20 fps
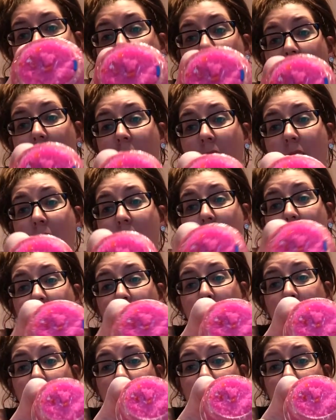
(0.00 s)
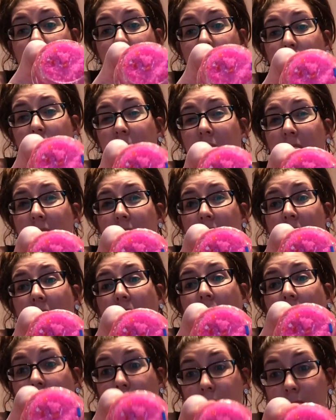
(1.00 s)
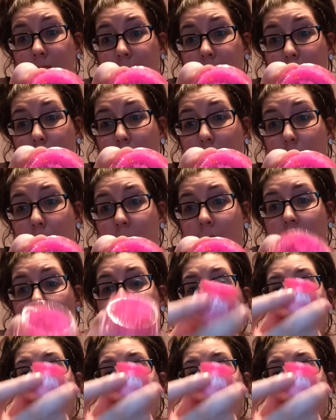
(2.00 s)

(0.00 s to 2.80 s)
and it was freaking awesome.